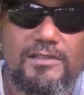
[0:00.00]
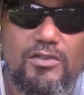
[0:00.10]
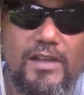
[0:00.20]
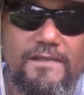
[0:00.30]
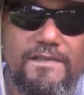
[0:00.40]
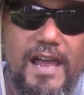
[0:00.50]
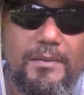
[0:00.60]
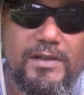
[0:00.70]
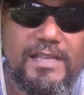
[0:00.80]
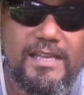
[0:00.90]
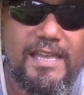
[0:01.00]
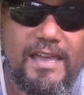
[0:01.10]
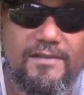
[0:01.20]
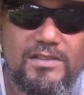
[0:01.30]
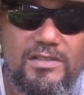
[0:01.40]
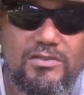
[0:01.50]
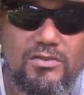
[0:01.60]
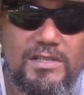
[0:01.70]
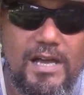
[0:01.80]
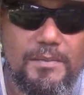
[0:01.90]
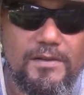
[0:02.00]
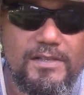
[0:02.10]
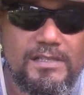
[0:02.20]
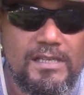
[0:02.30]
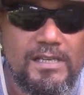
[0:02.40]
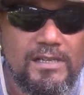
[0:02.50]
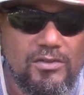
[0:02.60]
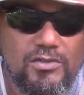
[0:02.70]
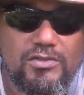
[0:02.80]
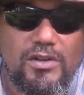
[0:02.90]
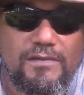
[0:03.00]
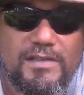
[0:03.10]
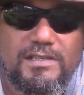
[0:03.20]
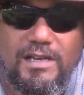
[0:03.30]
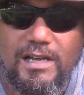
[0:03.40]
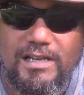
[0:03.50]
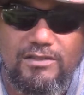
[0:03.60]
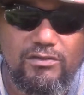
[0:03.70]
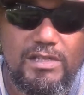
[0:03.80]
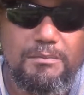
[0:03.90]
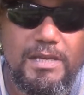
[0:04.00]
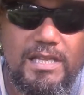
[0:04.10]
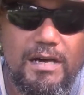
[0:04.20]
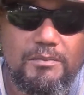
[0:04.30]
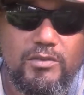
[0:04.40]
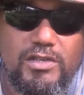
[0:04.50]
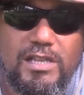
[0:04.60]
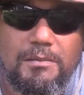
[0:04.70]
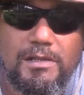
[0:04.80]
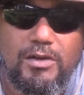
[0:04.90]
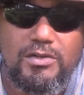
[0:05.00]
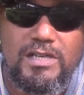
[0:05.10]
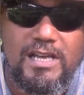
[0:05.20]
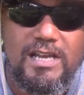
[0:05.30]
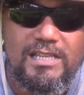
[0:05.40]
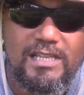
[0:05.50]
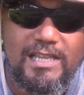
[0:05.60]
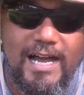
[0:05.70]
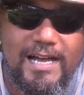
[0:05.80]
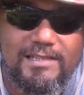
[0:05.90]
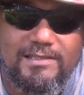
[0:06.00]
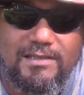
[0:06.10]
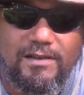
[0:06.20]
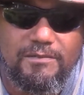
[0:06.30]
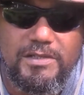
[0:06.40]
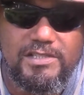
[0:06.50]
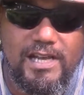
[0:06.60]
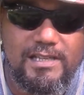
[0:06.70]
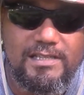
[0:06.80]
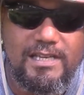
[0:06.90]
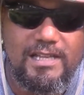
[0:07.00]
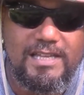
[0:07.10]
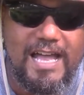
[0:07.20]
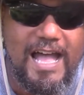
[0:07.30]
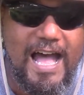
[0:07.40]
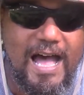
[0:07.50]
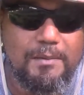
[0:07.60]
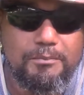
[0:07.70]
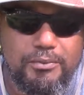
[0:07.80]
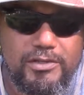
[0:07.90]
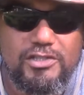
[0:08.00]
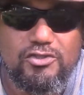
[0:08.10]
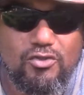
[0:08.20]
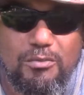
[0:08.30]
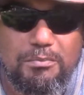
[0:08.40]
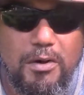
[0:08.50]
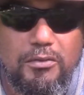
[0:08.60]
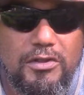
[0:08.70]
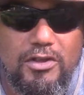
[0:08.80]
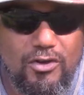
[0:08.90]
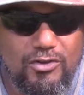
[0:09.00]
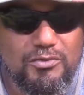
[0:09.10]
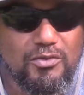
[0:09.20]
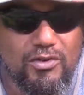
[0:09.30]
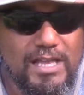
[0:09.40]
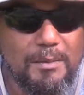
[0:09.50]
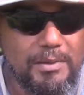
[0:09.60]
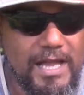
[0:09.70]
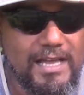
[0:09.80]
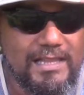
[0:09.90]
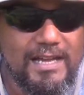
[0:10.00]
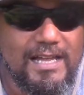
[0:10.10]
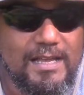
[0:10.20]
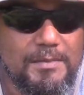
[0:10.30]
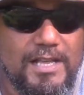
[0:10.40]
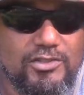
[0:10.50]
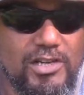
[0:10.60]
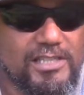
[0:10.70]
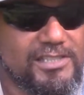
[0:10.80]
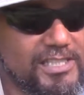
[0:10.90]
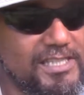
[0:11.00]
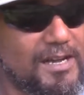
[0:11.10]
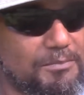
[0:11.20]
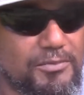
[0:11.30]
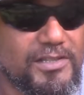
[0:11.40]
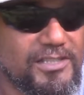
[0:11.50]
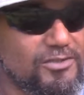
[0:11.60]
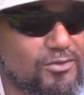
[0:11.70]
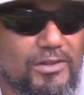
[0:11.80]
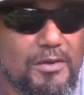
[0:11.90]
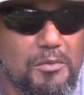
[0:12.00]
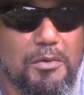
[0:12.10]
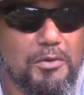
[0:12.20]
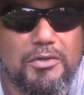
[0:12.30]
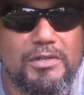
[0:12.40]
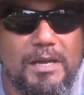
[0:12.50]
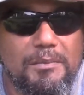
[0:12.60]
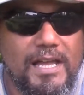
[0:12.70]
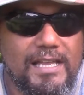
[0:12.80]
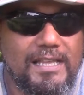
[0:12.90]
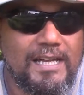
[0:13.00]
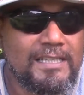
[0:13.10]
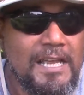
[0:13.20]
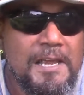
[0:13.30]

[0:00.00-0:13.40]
So that fabric, that canvas that's on top of it, on the surface, is really beat up when you get up close. The lines have been shot to death. I'm pretty sure both of those were on that black line. I'm not trying to cheat. I'm pretty sure they were both on that black line.